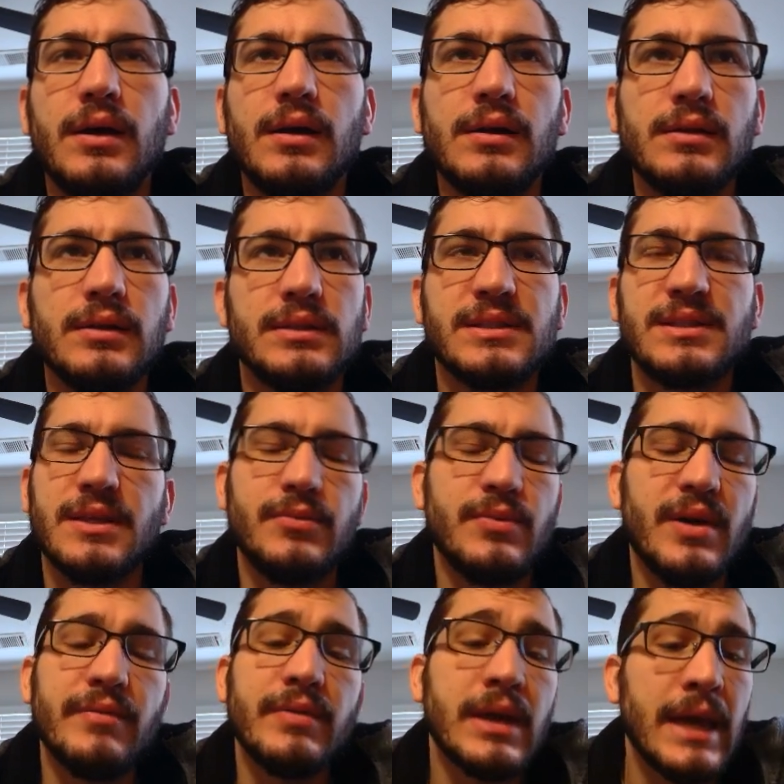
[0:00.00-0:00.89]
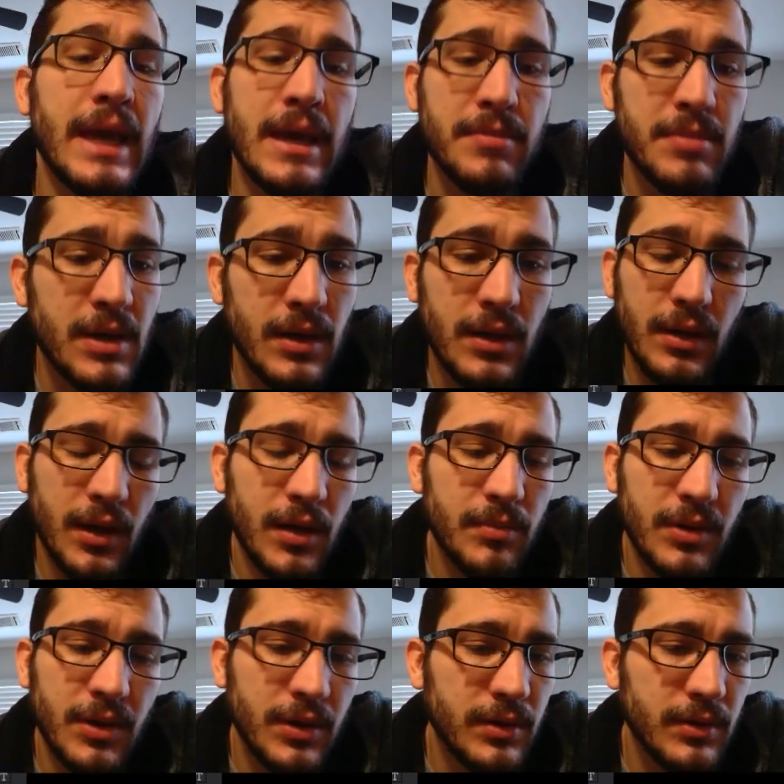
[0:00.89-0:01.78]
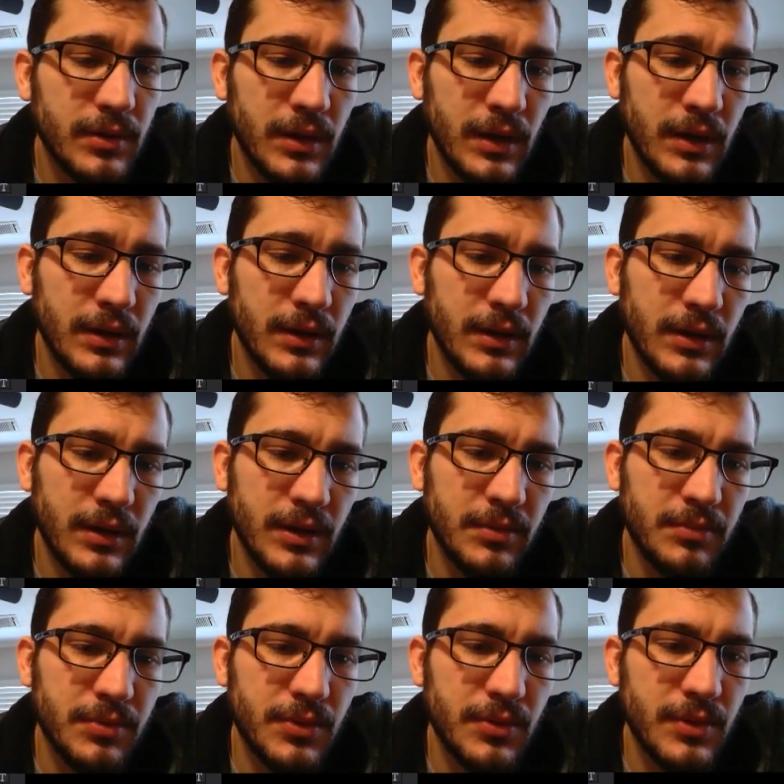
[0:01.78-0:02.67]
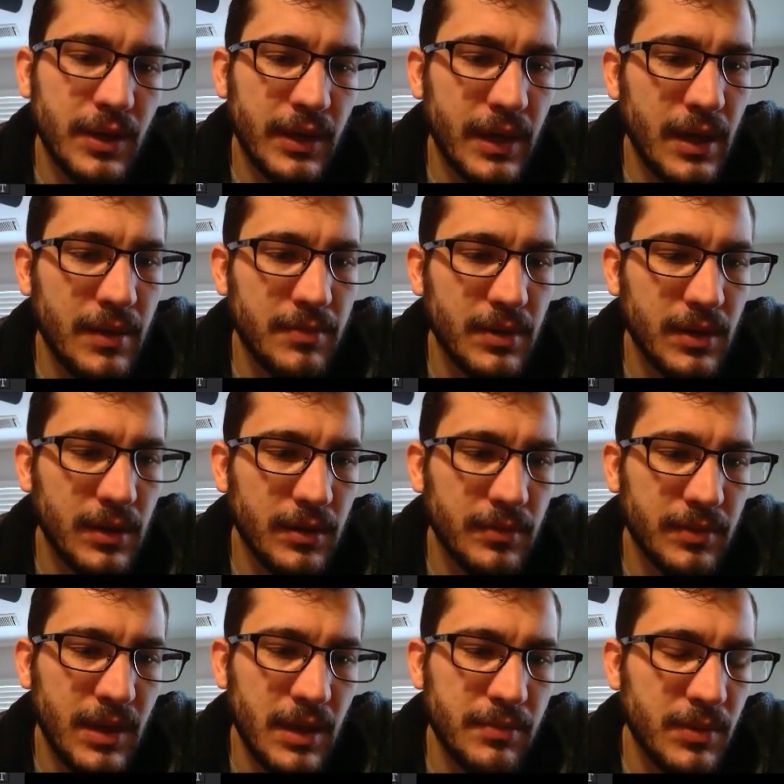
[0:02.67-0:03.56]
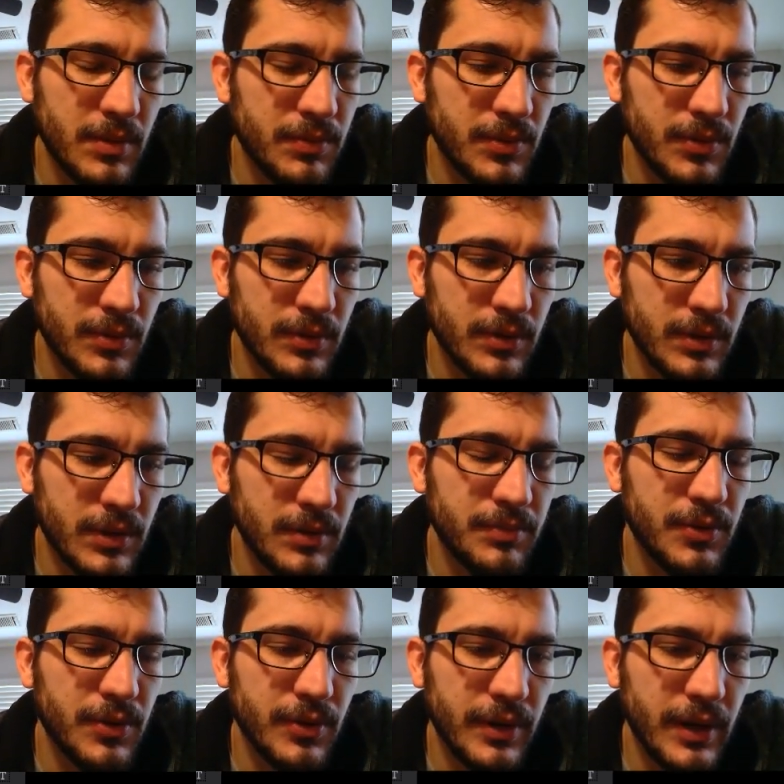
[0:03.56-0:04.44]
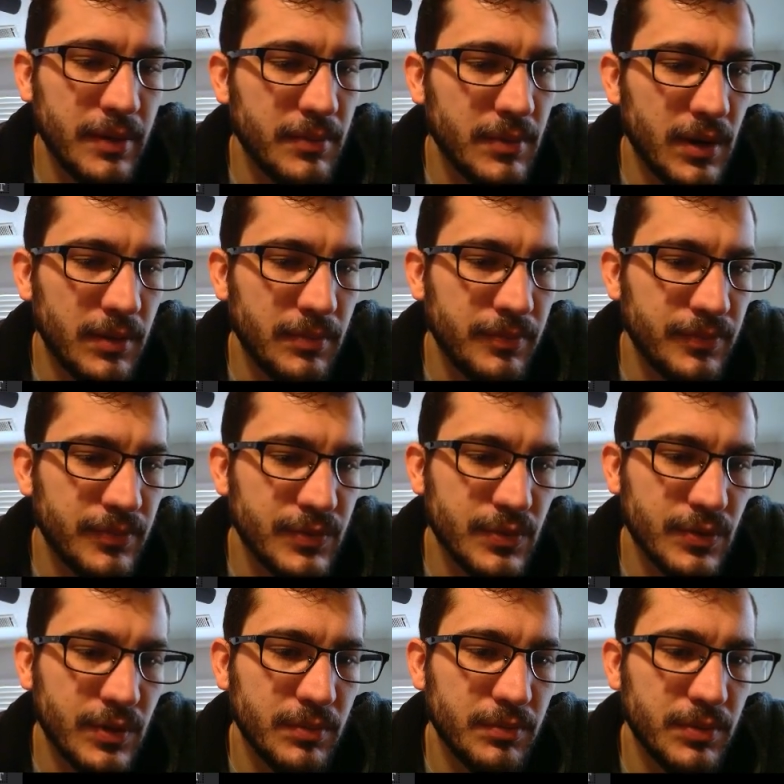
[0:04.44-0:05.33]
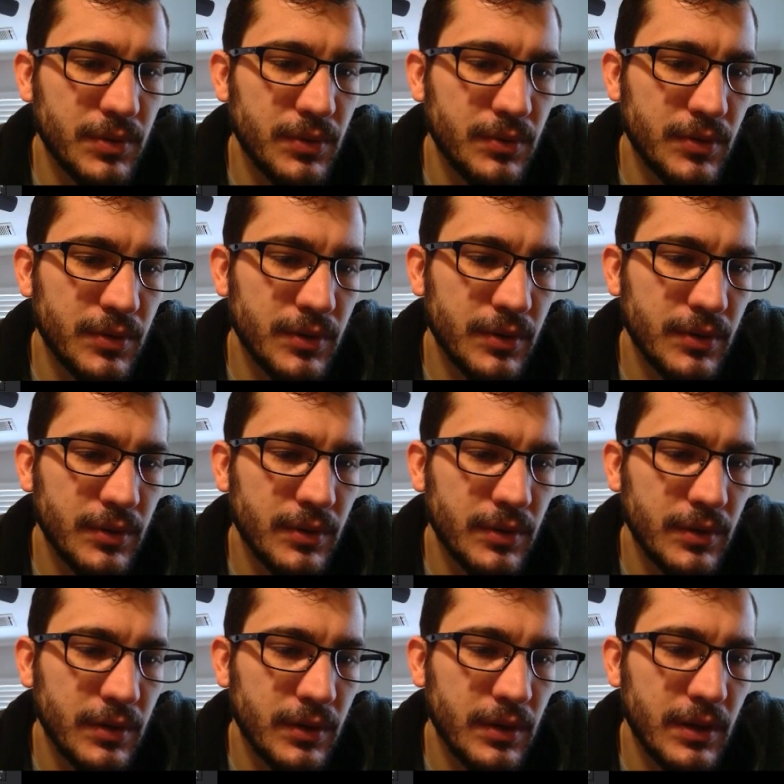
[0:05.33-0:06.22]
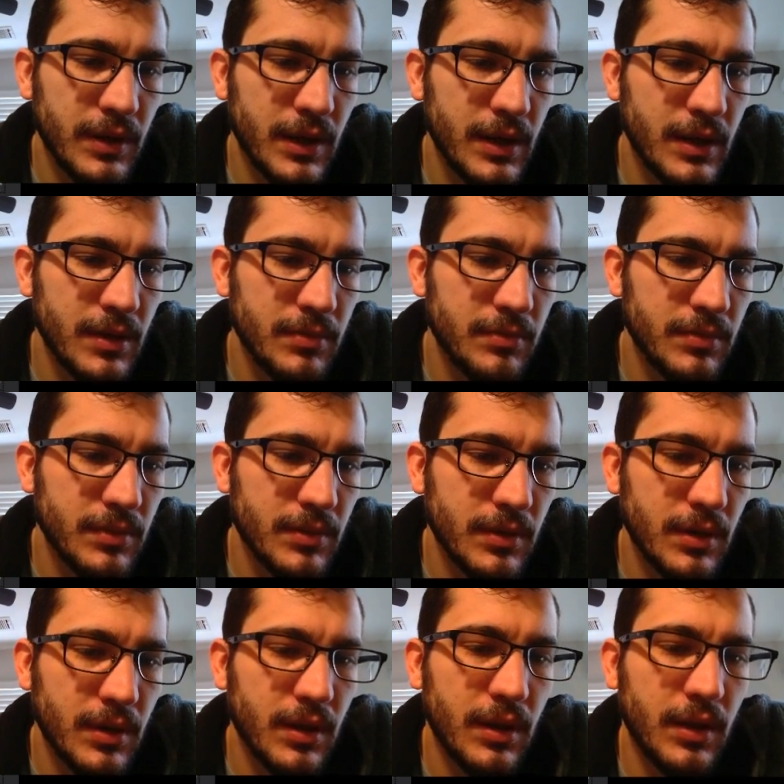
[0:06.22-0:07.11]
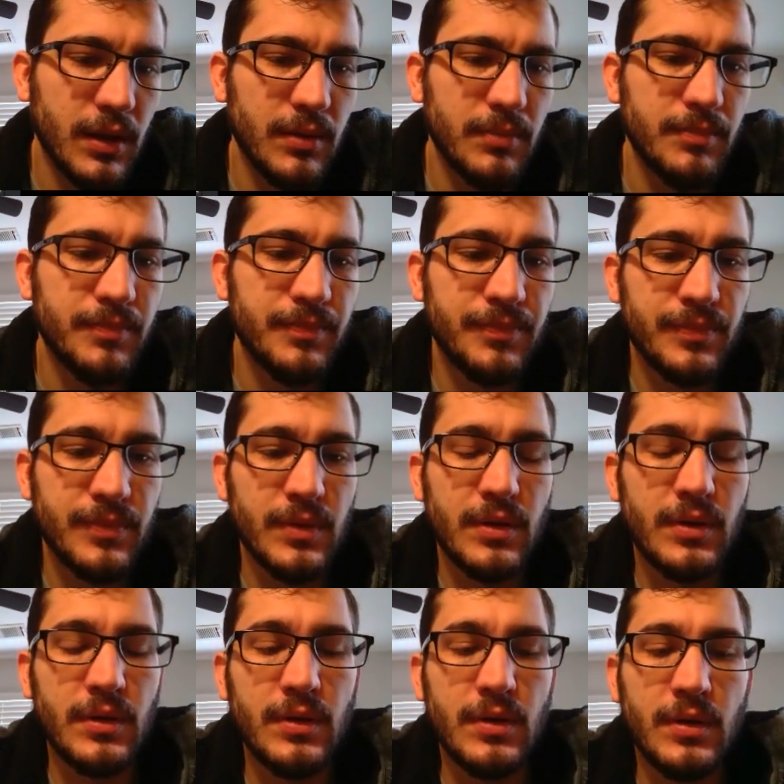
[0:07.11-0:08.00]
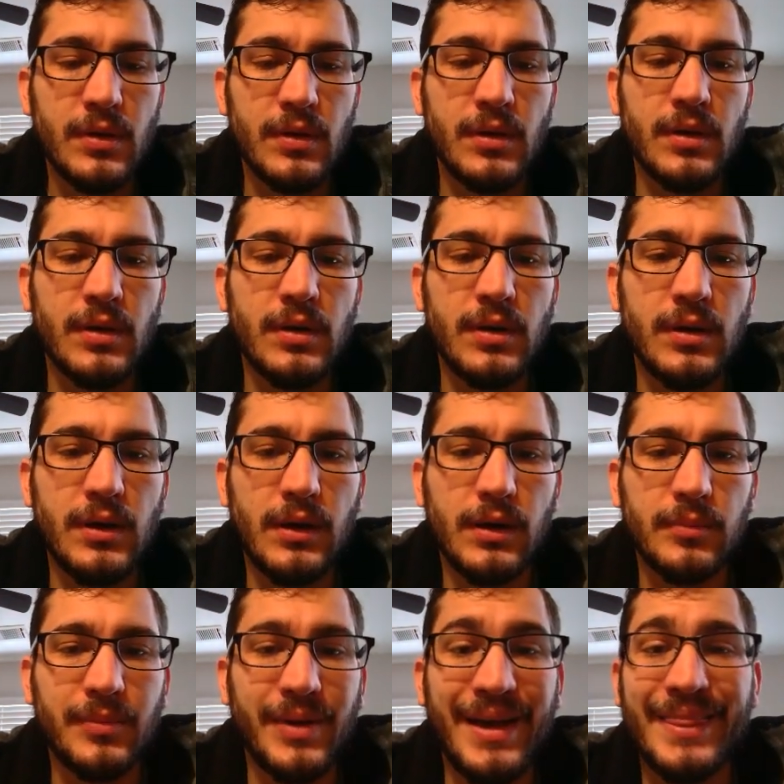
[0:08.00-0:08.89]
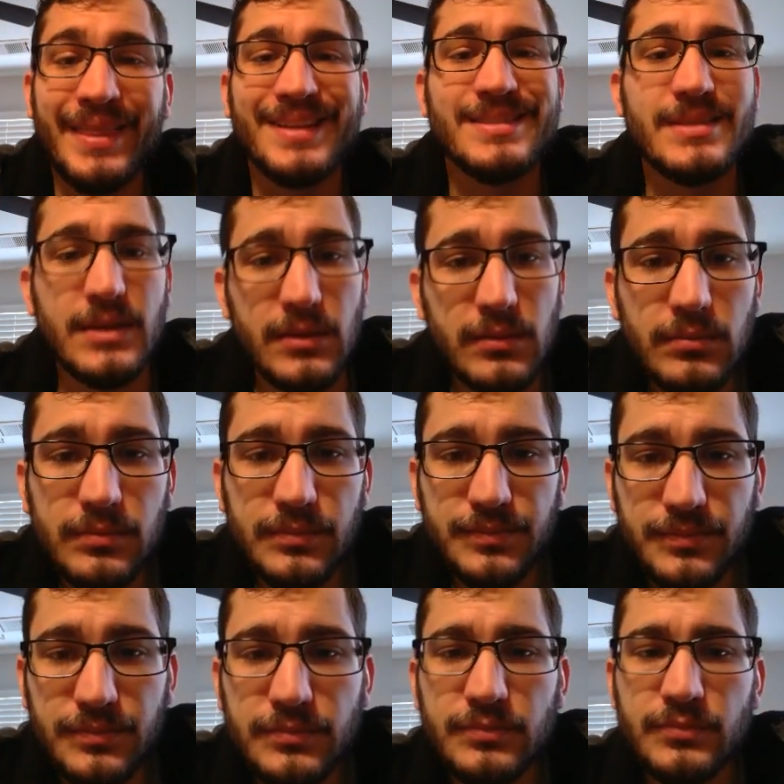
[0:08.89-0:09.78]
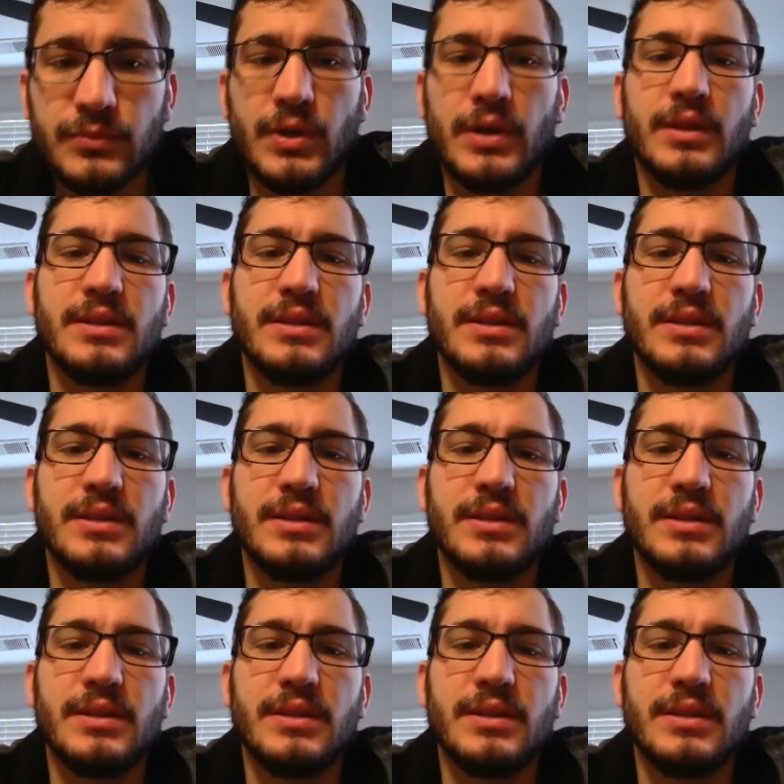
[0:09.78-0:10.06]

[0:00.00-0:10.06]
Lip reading: Let's say we have a gaming club, a computing game club, computer game club. So computer game club, and that's it. All right.